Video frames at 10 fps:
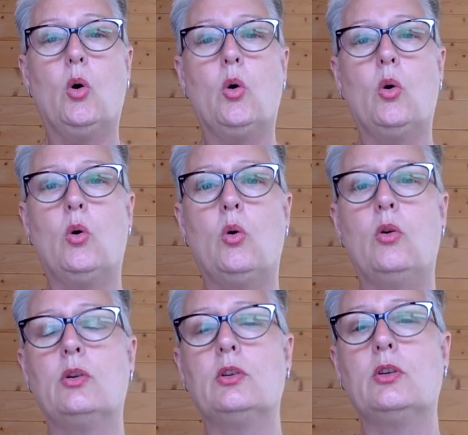
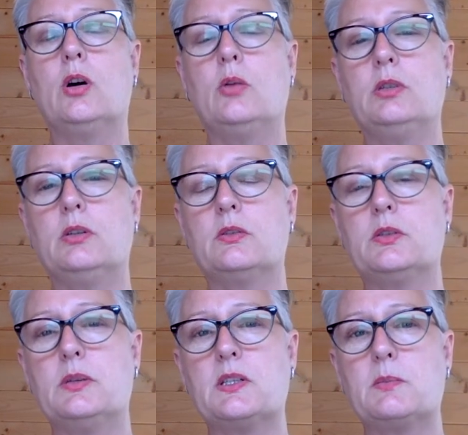Or you're holding on
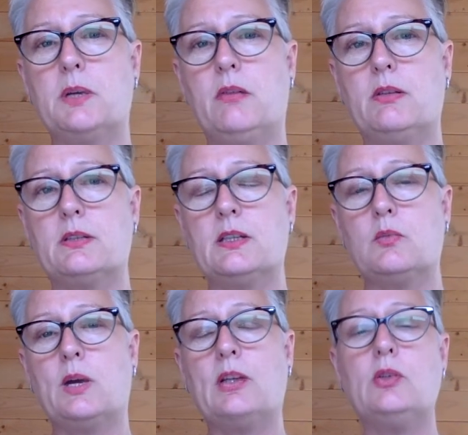to experiences
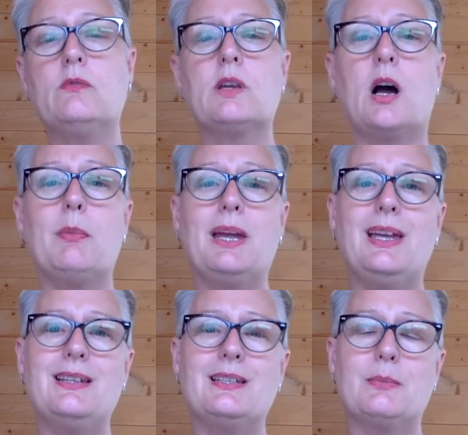where you've come
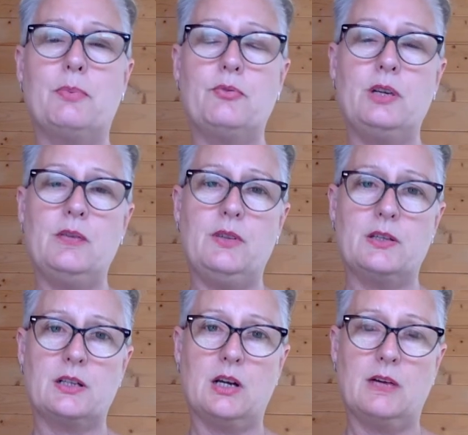into
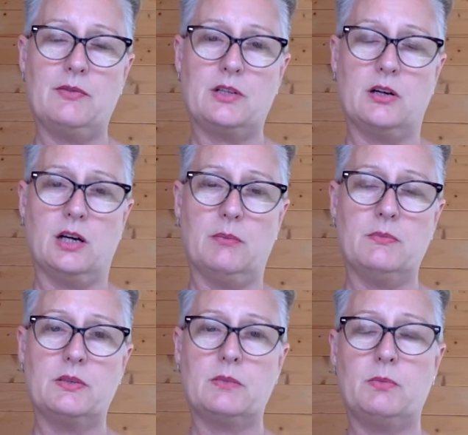previous
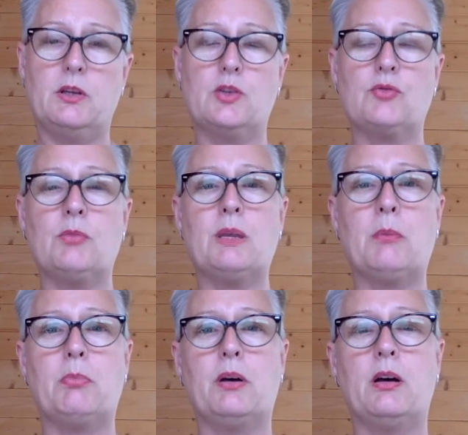lifetimes, because
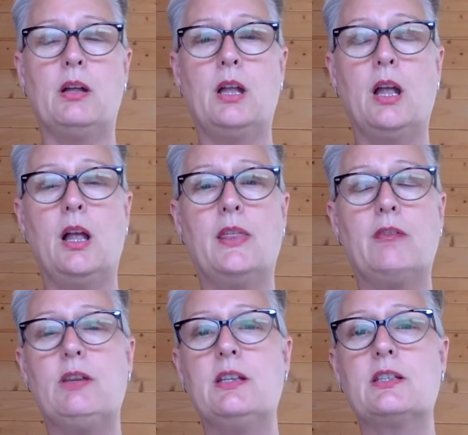remember,
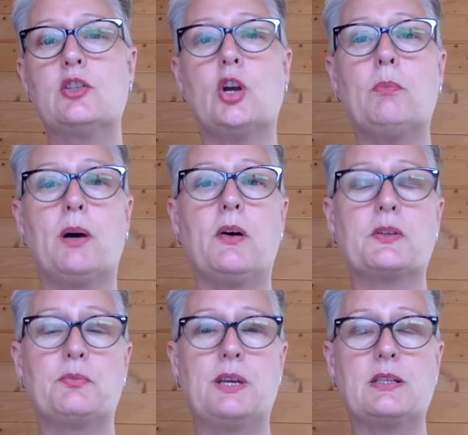there is no
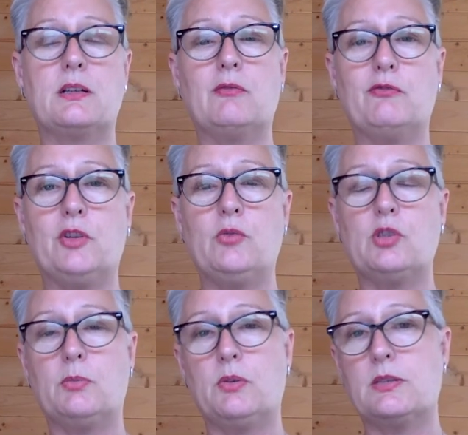past, present and
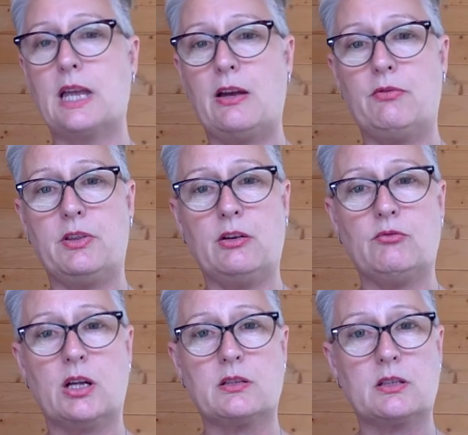future, because everything
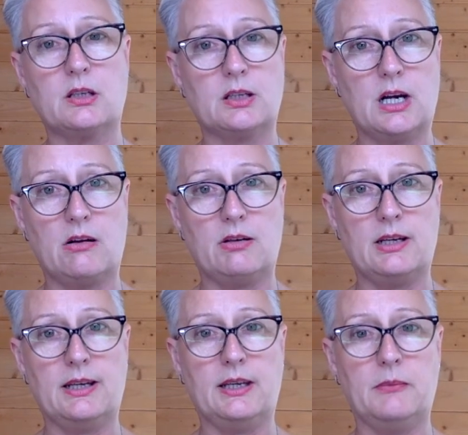runs
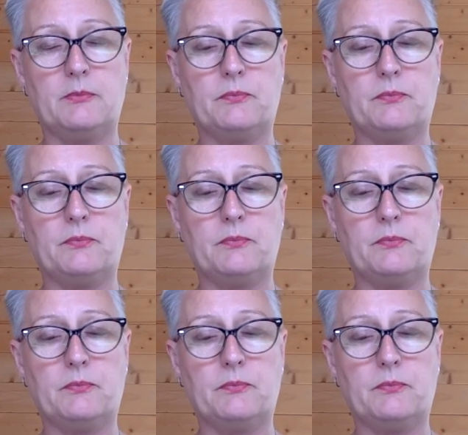concurrently.